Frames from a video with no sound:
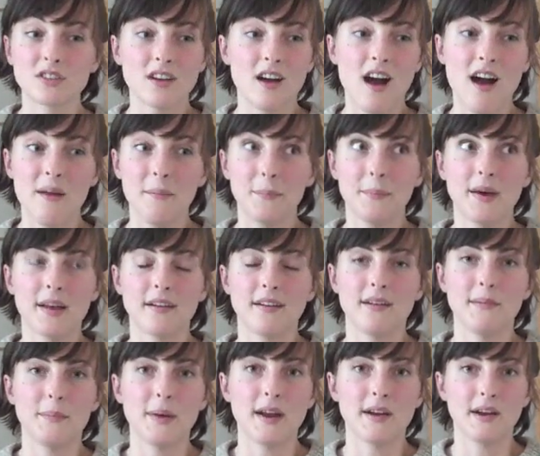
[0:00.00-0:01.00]
got better
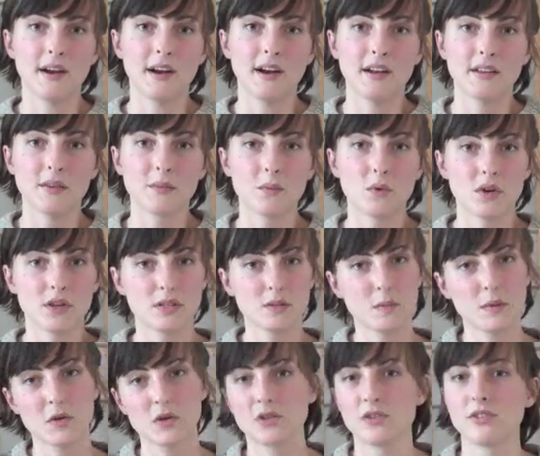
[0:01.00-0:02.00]
and better. The more
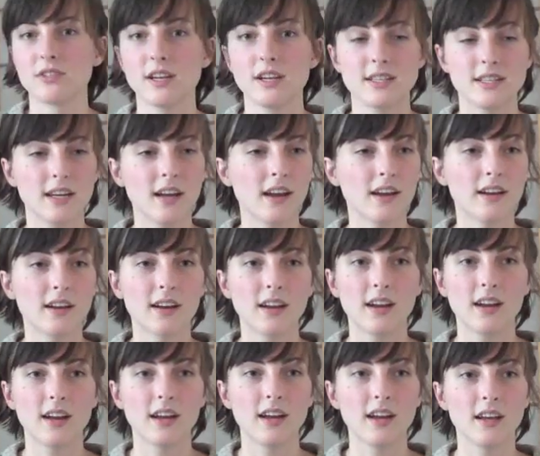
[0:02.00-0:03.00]
exposures I did,
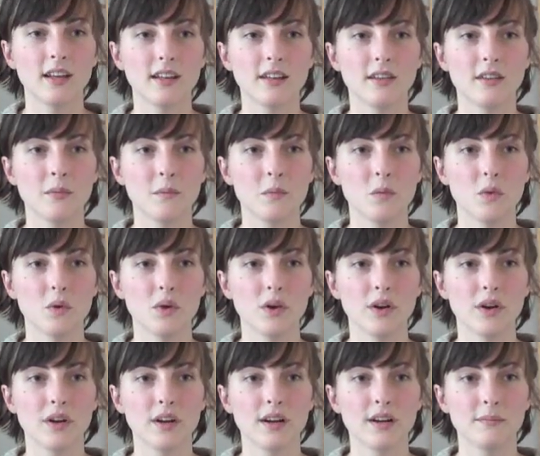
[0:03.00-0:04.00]
and the
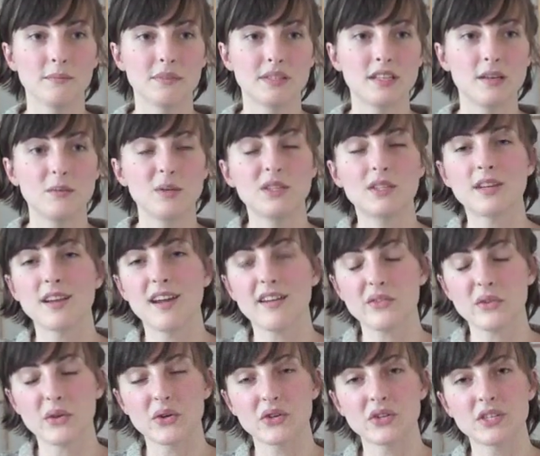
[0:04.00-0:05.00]
more CBT I
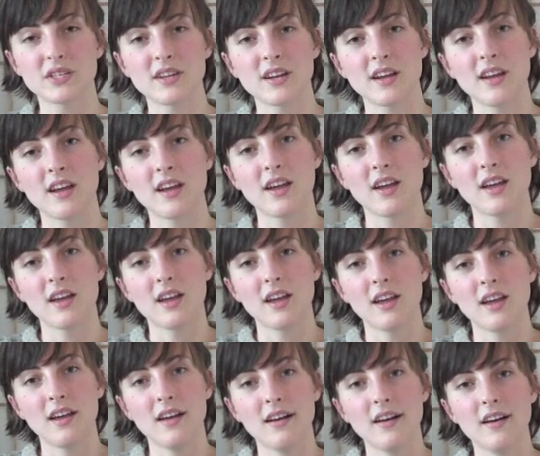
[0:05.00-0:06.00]
learned.
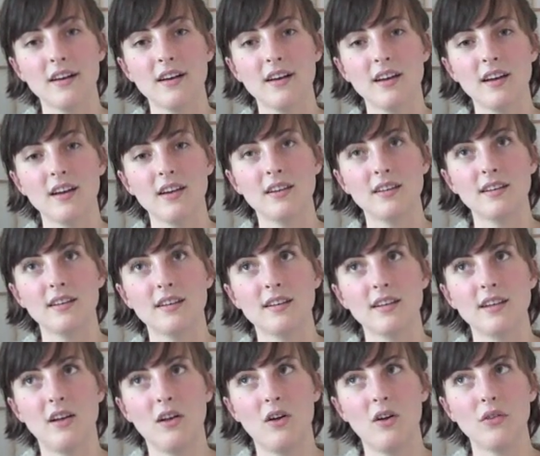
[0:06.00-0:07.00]
And
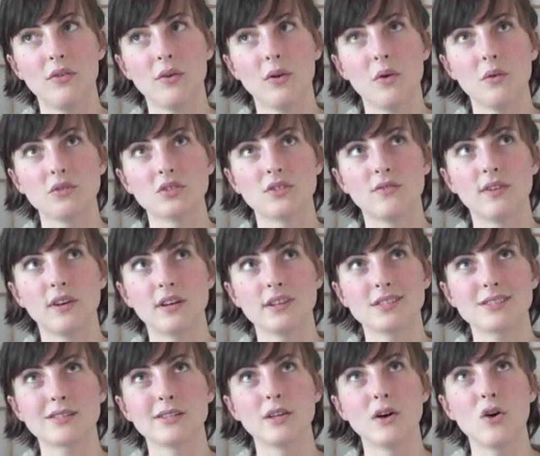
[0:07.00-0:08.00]
although it was a very
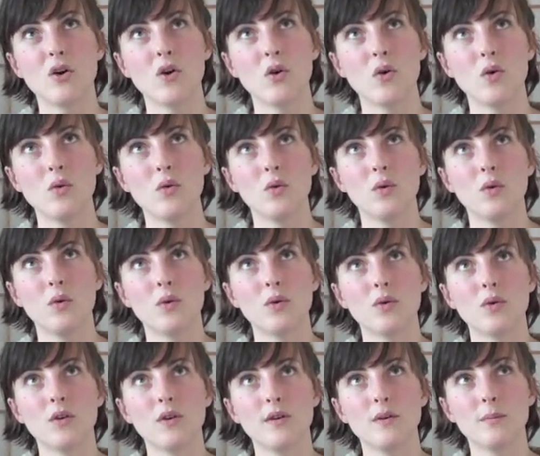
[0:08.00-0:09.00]
slow
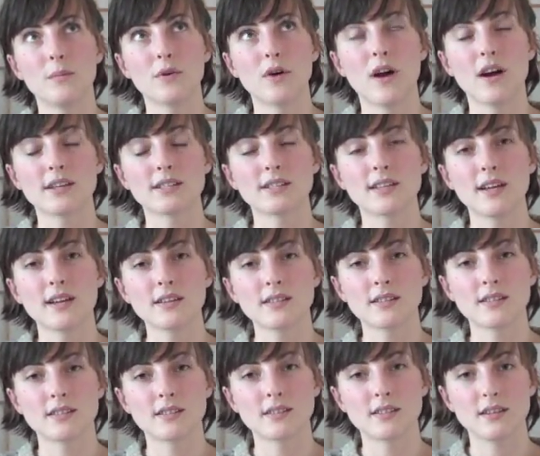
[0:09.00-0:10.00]

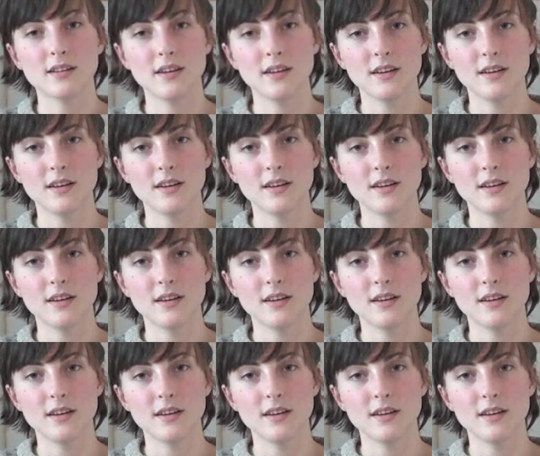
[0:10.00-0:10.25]
process,